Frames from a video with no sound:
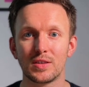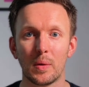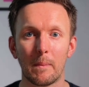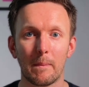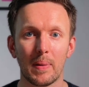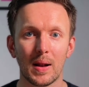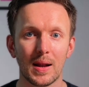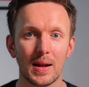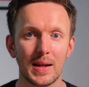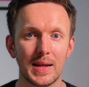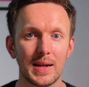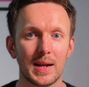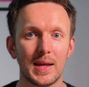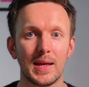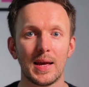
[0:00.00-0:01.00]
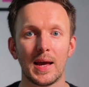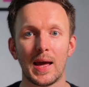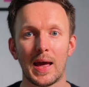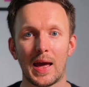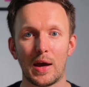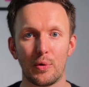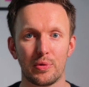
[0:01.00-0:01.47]
completely
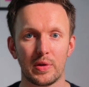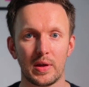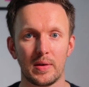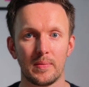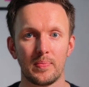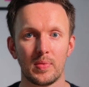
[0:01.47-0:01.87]
healthy.